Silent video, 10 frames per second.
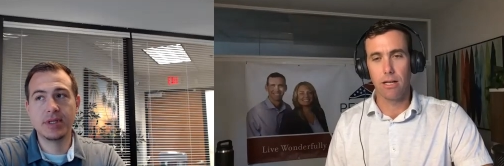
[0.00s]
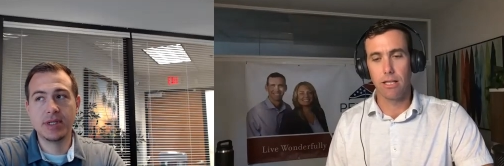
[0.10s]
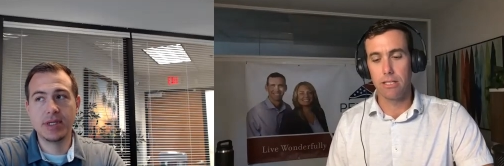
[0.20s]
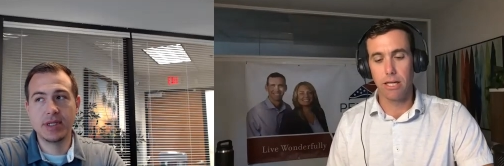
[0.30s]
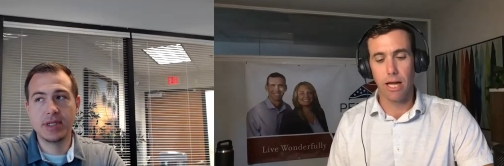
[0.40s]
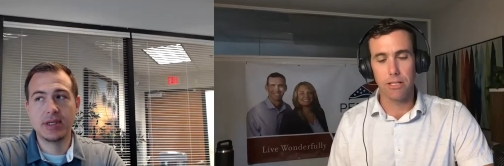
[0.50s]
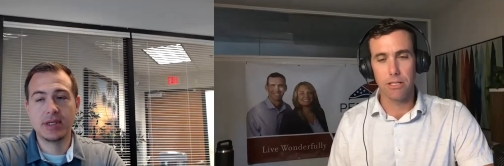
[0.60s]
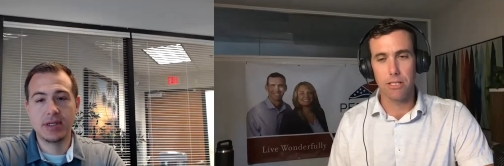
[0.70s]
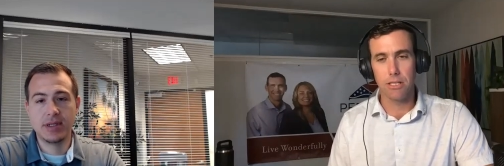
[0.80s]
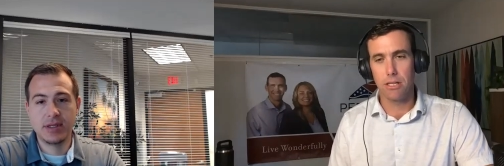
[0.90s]
Speaker 1: uh, listing
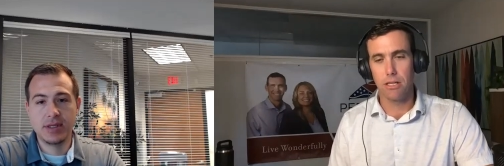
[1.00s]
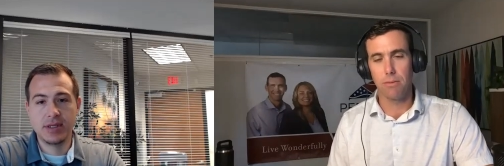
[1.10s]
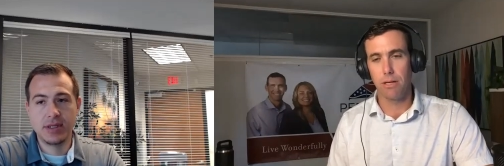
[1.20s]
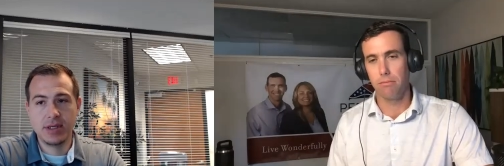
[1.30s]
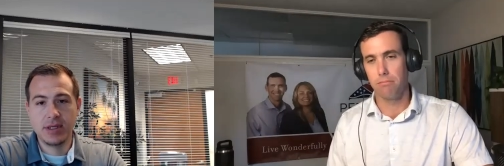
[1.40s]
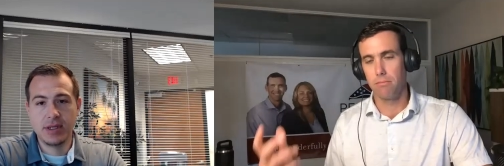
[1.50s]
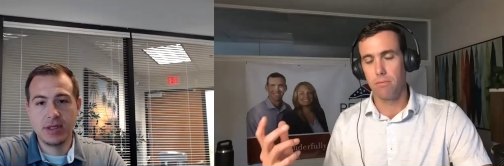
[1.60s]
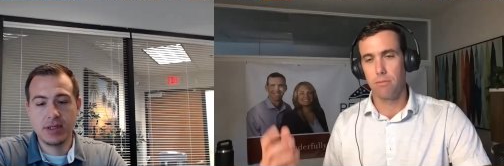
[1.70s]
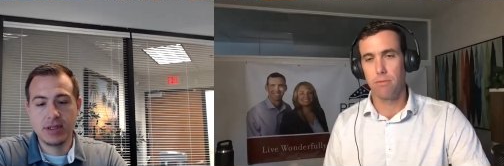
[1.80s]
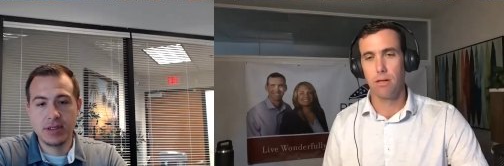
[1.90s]
agency is going to be
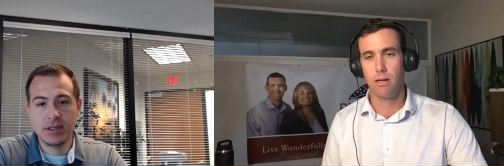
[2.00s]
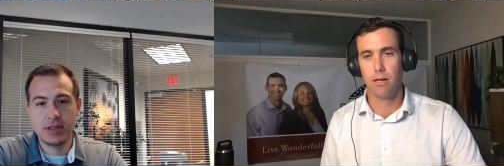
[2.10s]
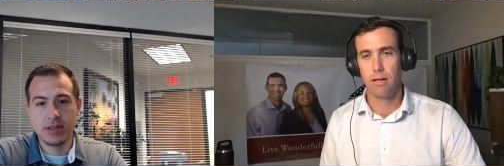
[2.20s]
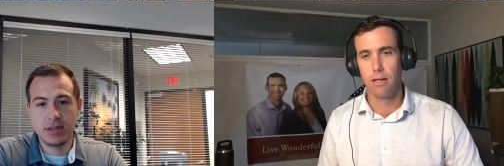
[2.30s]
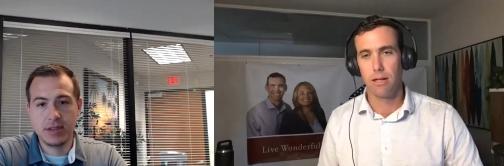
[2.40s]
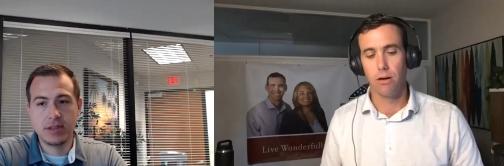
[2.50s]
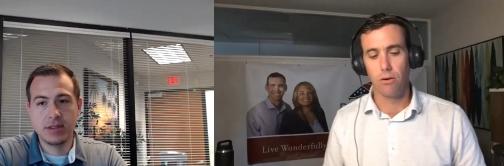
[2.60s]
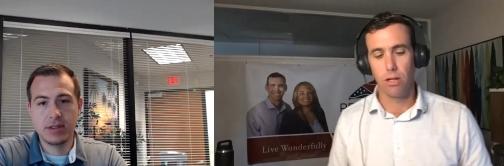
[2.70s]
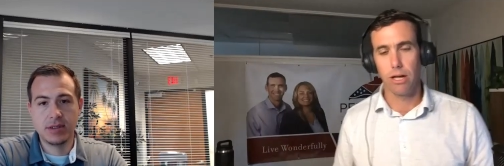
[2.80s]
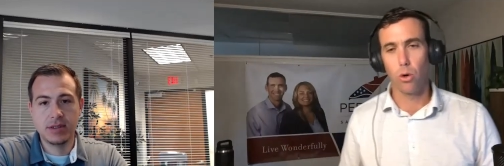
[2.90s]
you
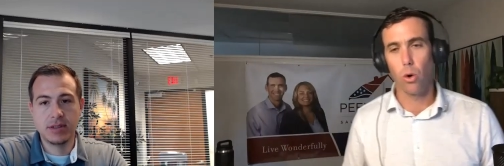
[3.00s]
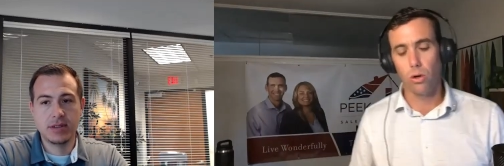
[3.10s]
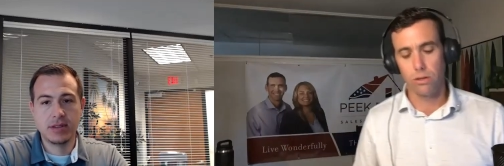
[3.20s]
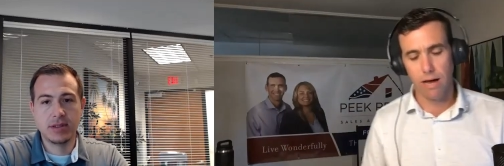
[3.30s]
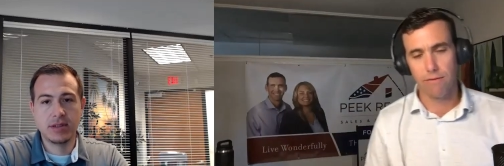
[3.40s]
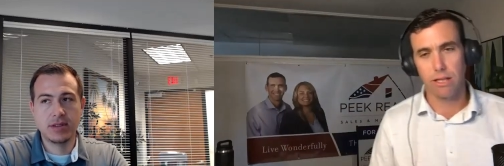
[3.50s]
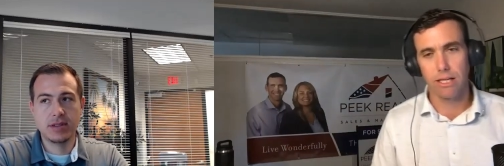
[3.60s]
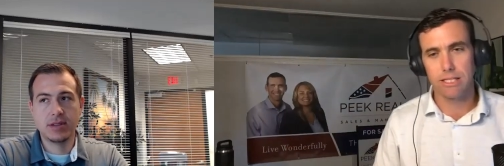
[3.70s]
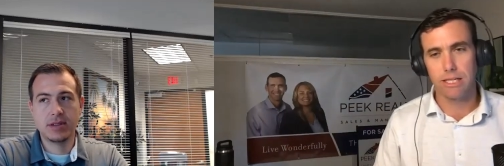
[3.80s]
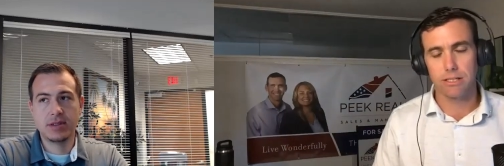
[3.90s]
know like gold having
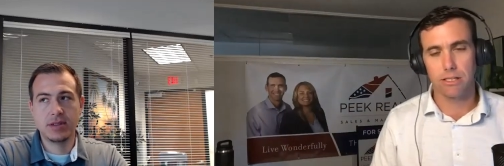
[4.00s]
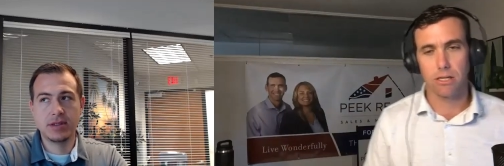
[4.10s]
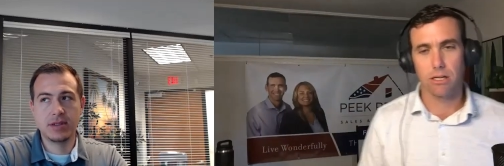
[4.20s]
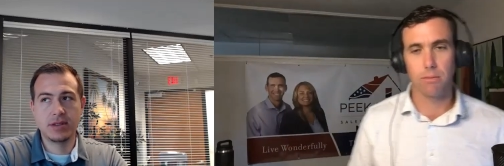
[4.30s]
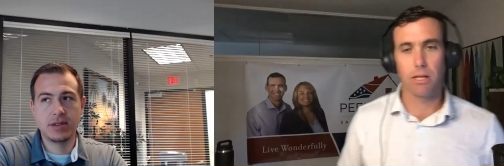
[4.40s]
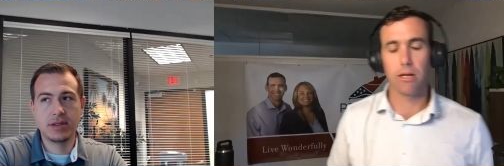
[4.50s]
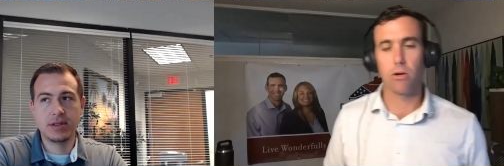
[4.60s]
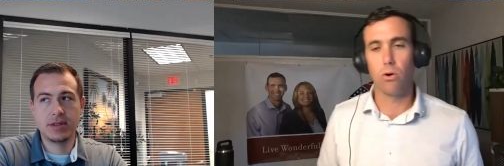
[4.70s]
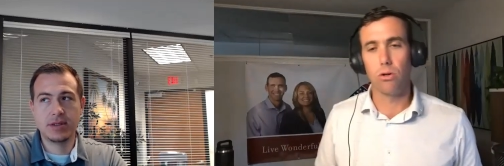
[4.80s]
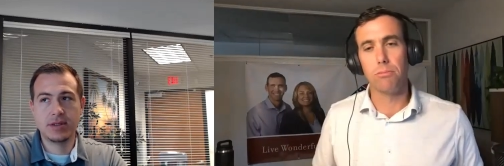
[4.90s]
listings is going to be like
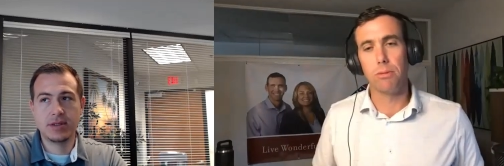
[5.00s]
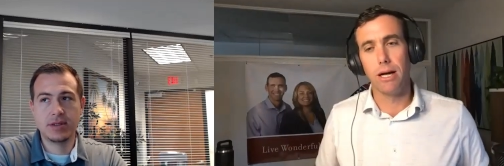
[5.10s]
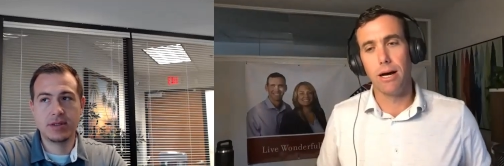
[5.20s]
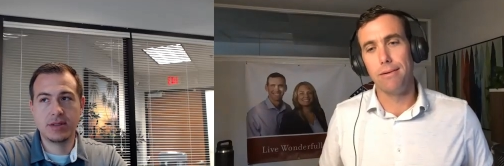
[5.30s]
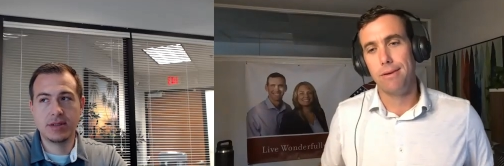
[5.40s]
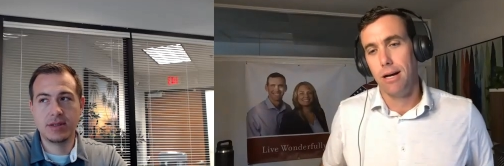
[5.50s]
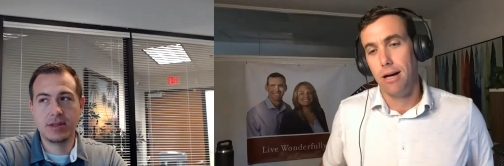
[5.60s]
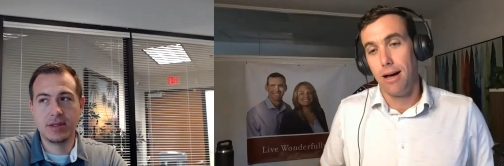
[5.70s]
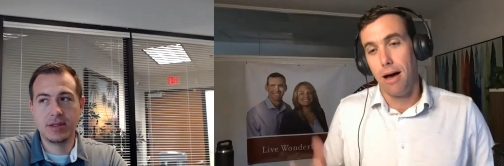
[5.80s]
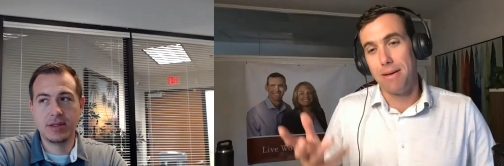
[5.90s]
gold but uh
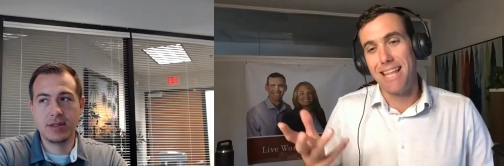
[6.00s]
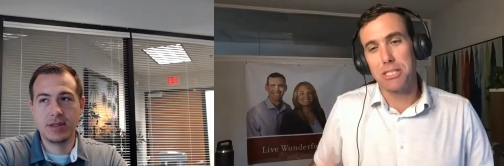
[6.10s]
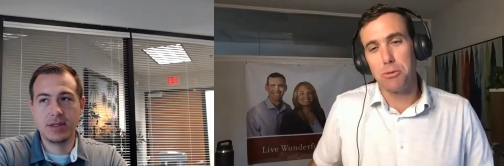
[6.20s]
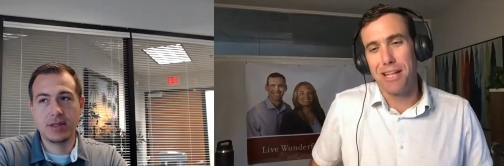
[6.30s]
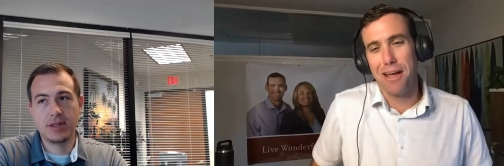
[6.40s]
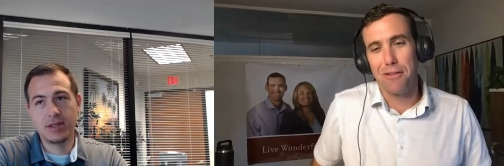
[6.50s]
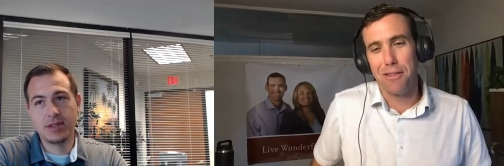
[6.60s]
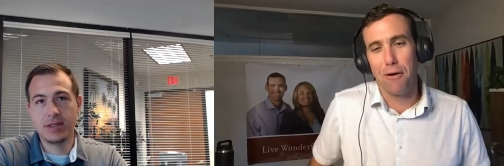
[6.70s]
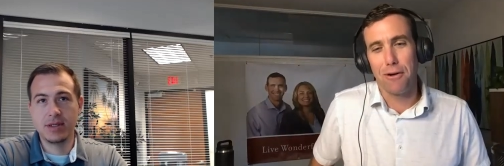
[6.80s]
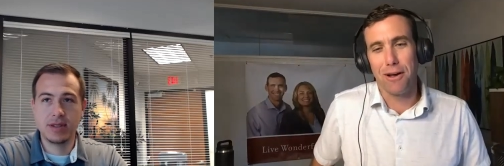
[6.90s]
i mean that's what they
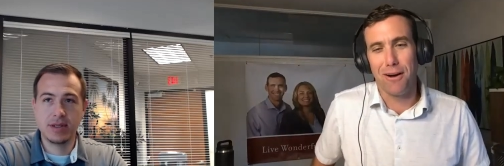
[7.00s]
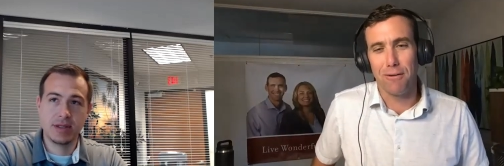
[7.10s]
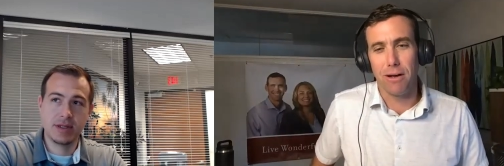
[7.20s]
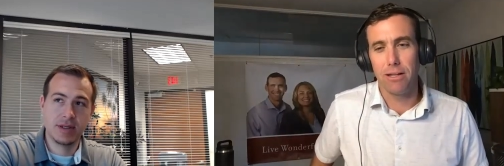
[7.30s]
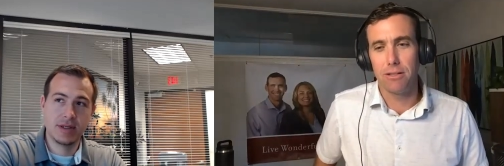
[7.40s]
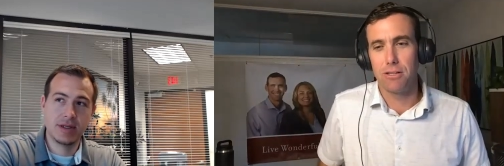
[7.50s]
they already are right